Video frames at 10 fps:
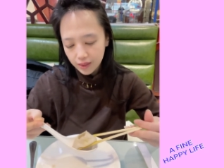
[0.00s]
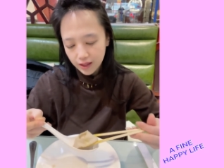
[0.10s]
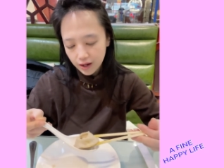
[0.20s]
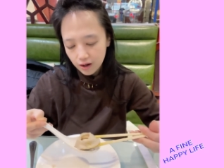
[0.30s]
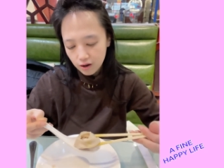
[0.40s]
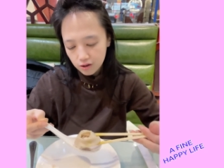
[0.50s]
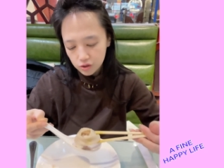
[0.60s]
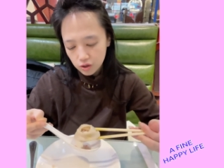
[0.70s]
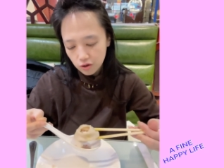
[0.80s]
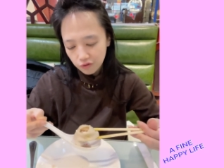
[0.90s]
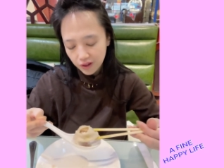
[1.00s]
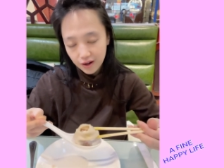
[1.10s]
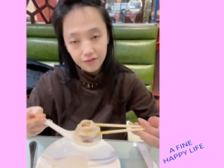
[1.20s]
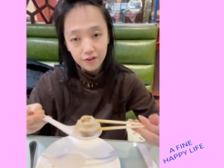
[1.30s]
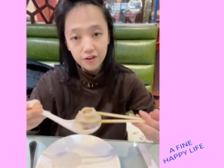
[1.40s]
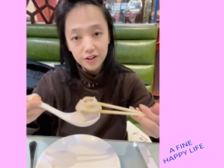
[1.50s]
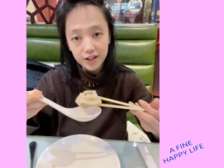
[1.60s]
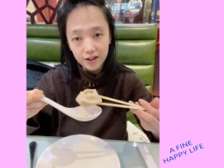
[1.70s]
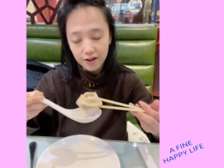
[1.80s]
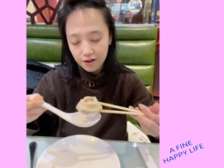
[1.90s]
they are so flavored
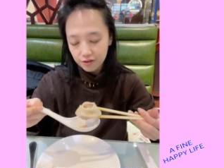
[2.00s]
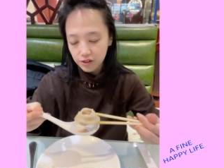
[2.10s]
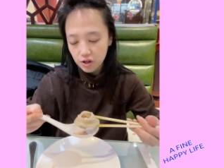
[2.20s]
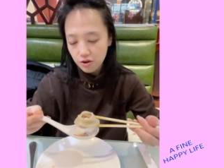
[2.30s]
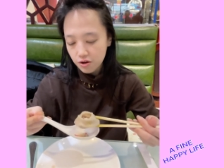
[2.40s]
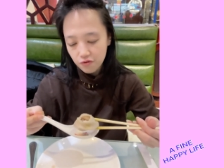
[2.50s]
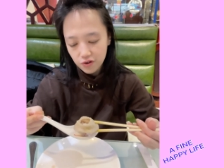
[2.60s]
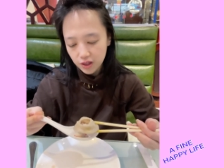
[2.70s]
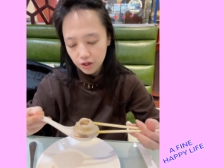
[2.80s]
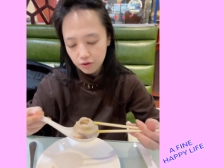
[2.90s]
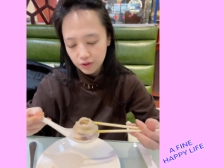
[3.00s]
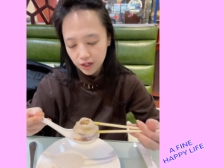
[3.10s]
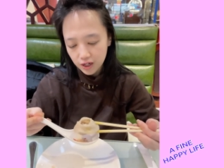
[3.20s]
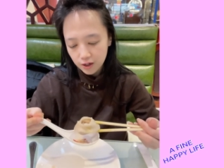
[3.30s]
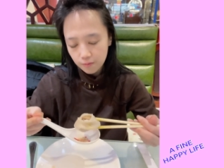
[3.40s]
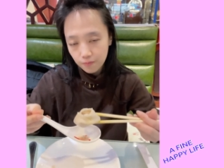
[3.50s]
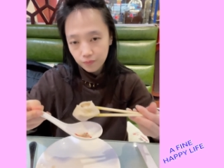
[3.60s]
here, so you really don't need it.